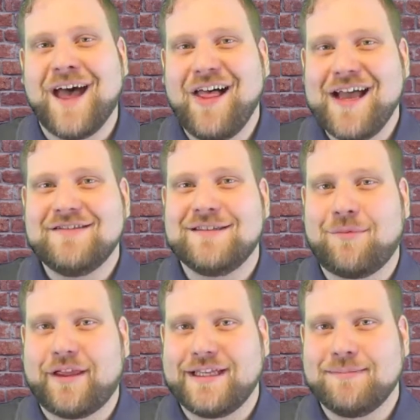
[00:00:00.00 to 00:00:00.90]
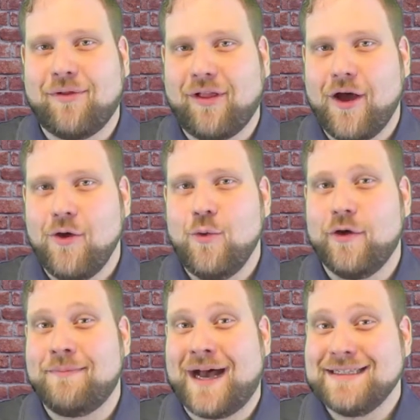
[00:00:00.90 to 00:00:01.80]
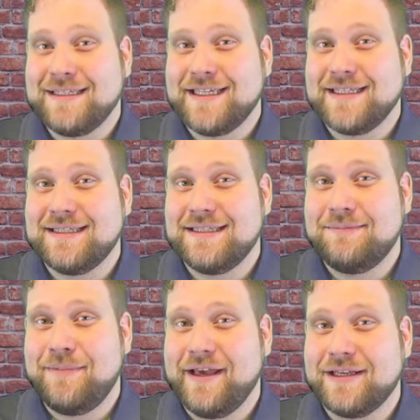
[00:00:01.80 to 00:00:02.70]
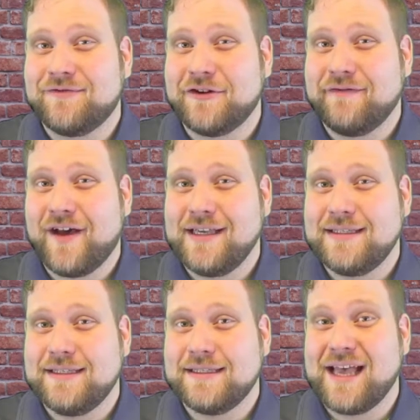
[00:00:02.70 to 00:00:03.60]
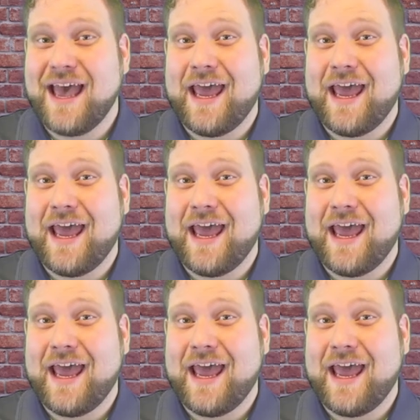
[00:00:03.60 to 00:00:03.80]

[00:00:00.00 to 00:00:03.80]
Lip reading: I'll have some links below with my suggested picks for devices,